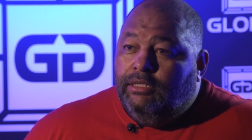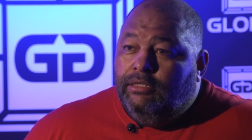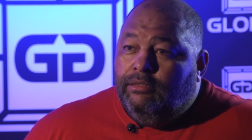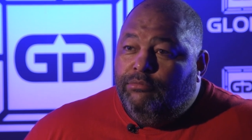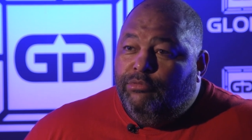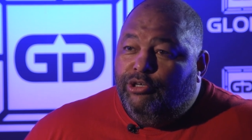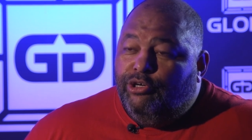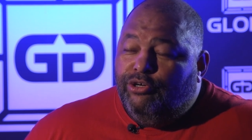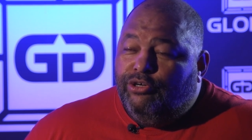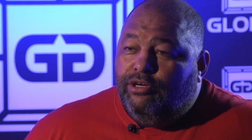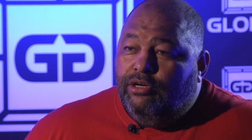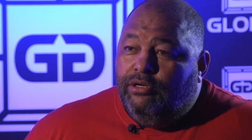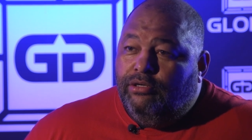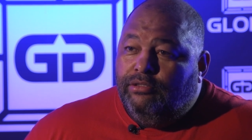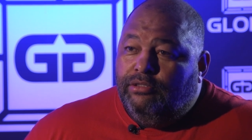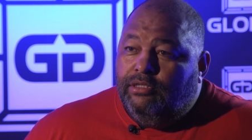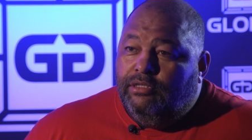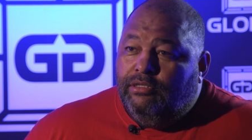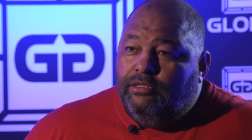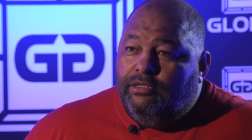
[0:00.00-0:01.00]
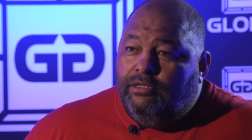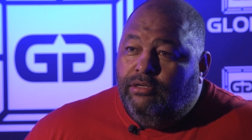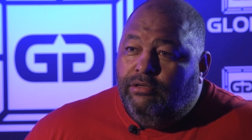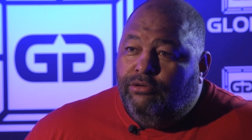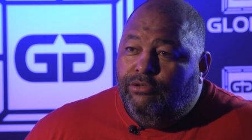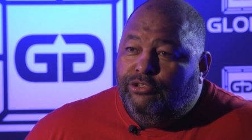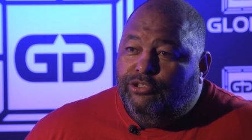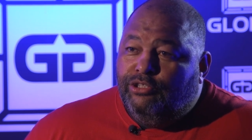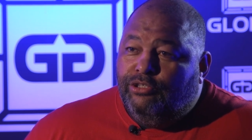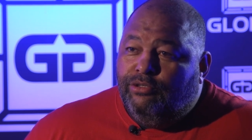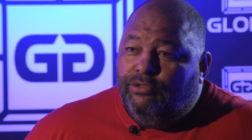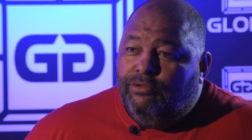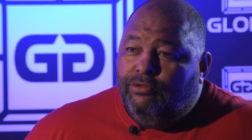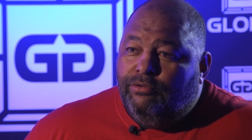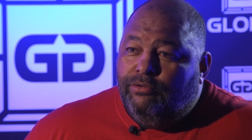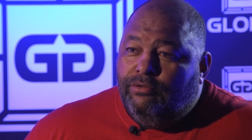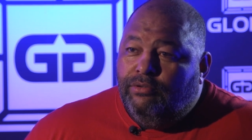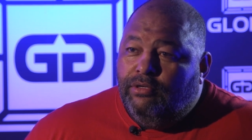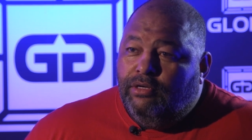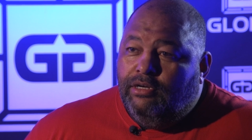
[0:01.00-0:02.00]
In Morocco they
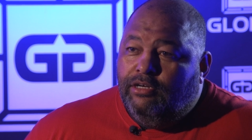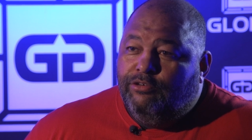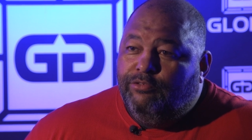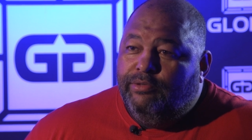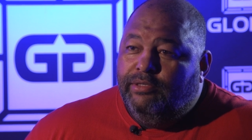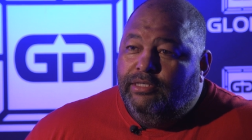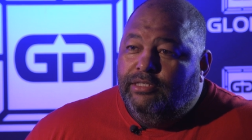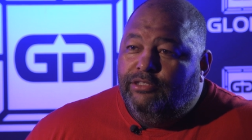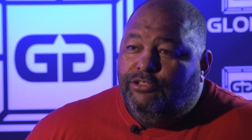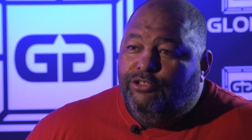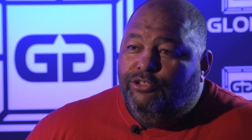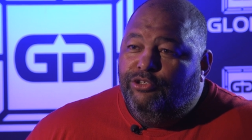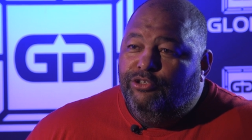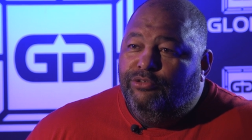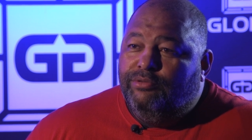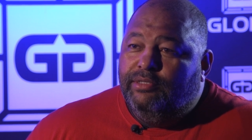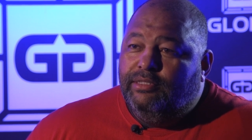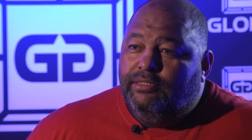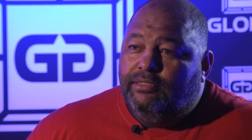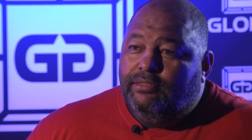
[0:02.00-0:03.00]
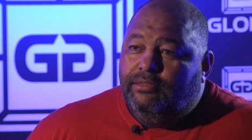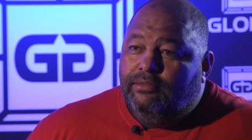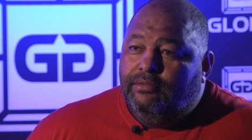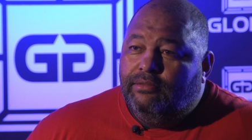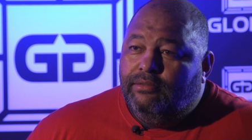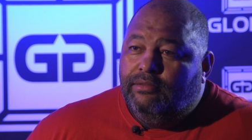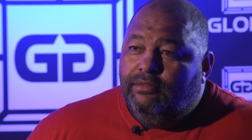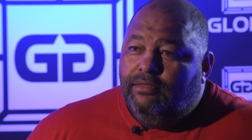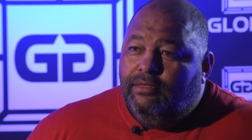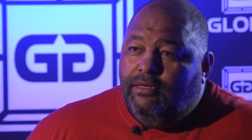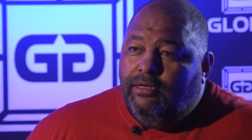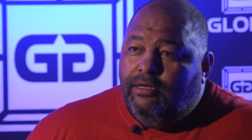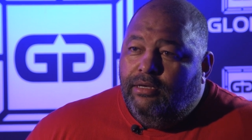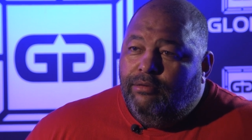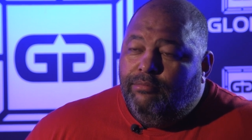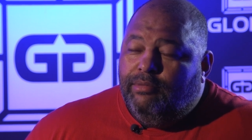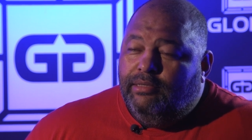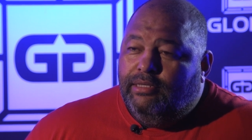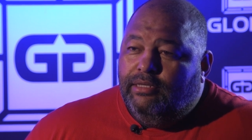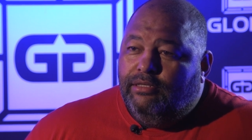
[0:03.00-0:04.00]
also are willing to do it.
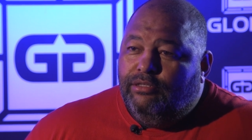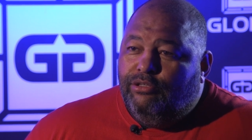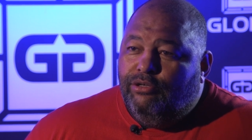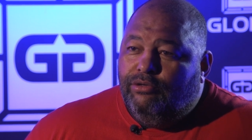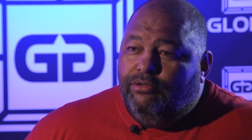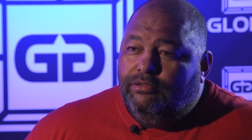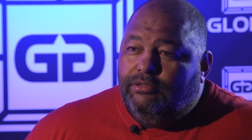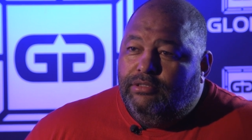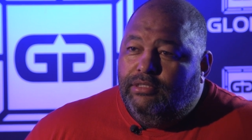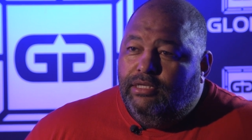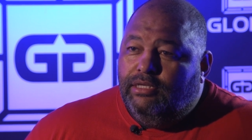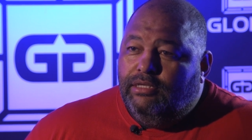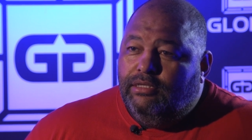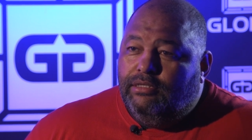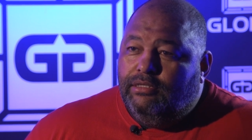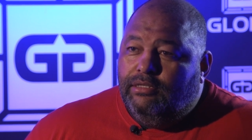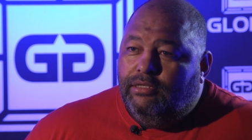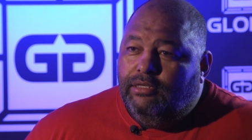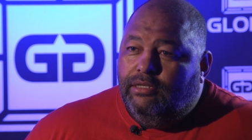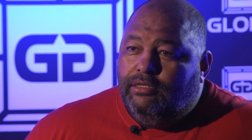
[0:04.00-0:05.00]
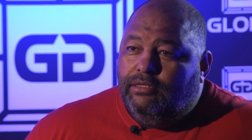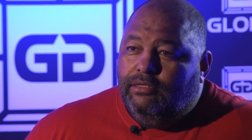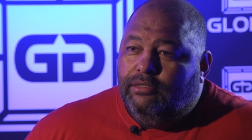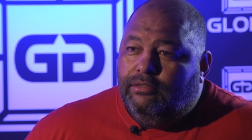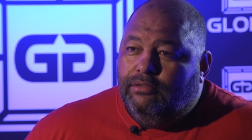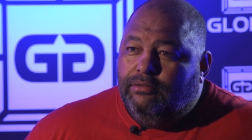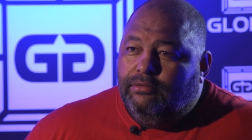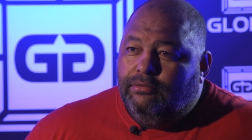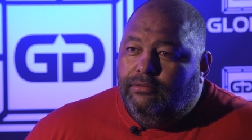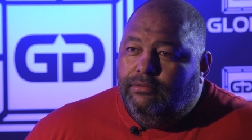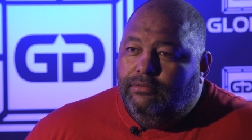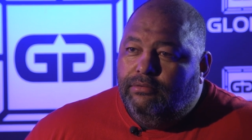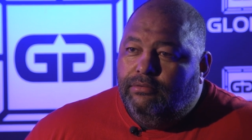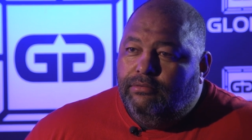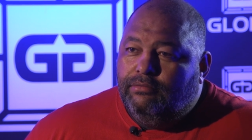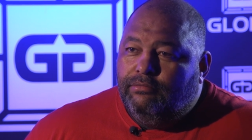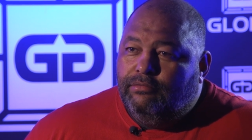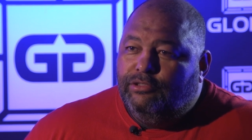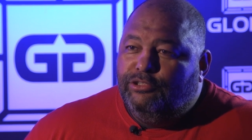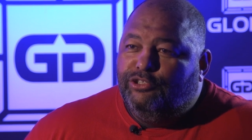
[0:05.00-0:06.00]
But I don't think Rico
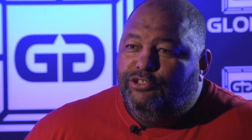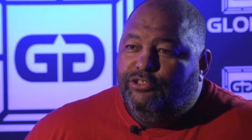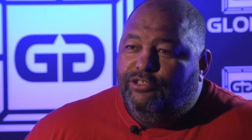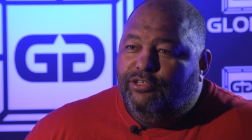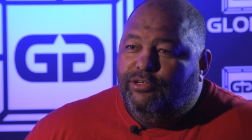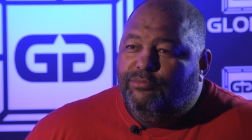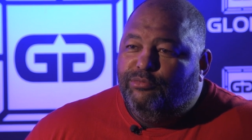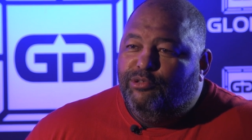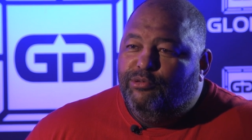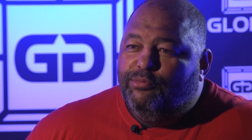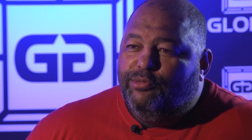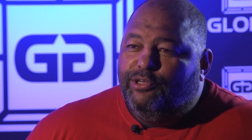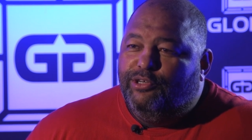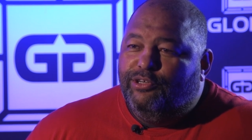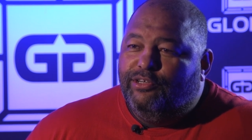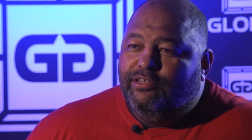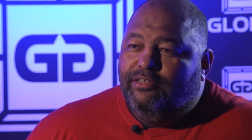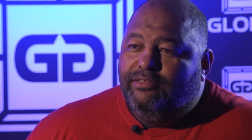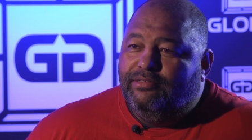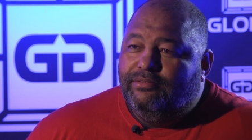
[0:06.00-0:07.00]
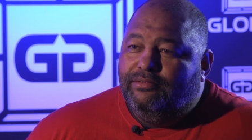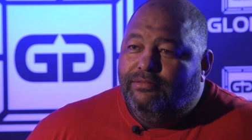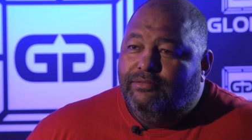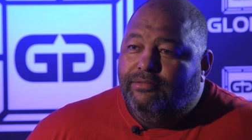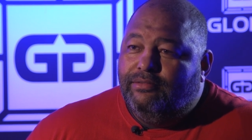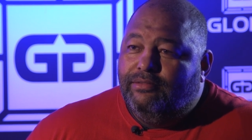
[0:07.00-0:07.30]
wants to come to Morocco.